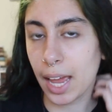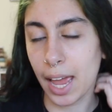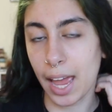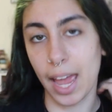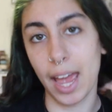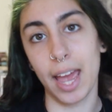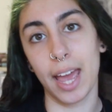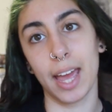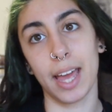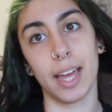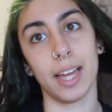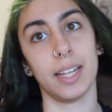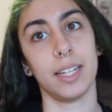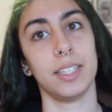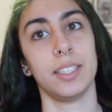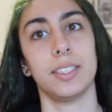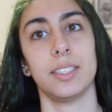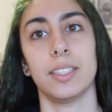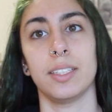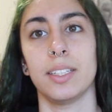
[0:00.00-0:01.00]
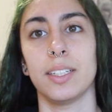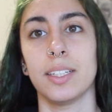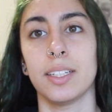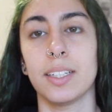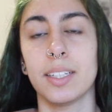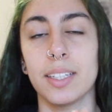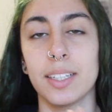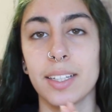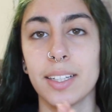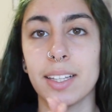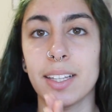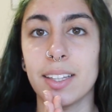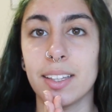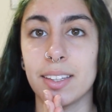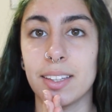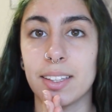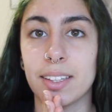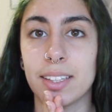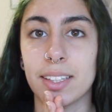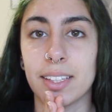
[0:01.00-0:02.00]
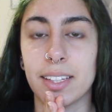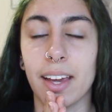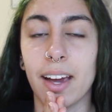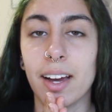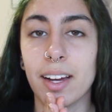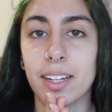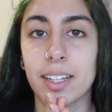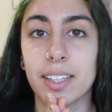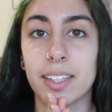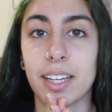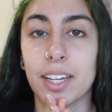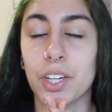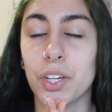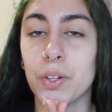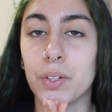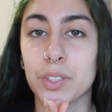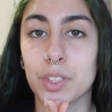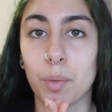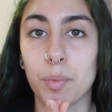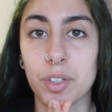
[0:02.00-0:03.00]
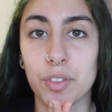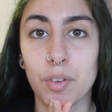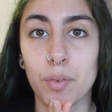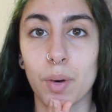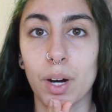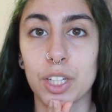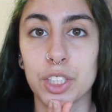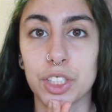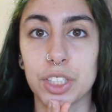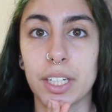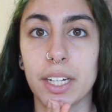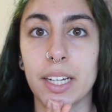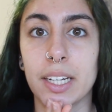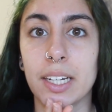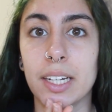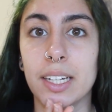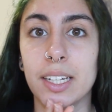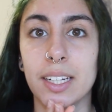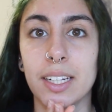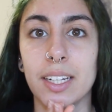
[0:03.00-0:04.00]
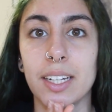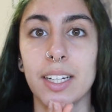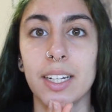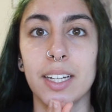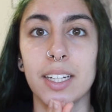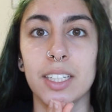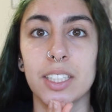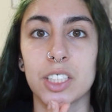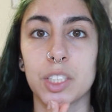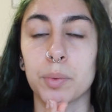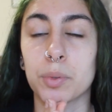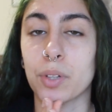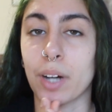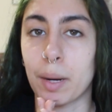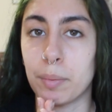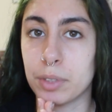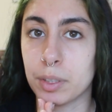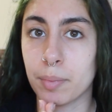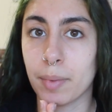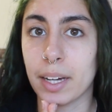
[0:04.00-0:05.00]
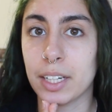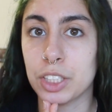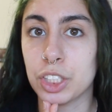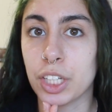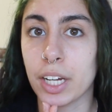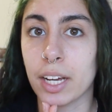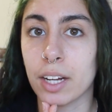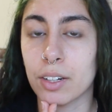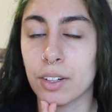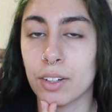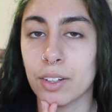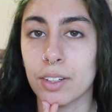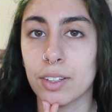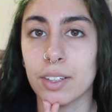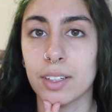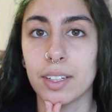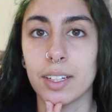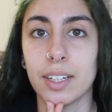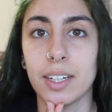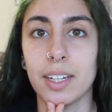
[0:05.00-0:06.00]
And yeah, thank you so much for watching. Subscribe to my channel.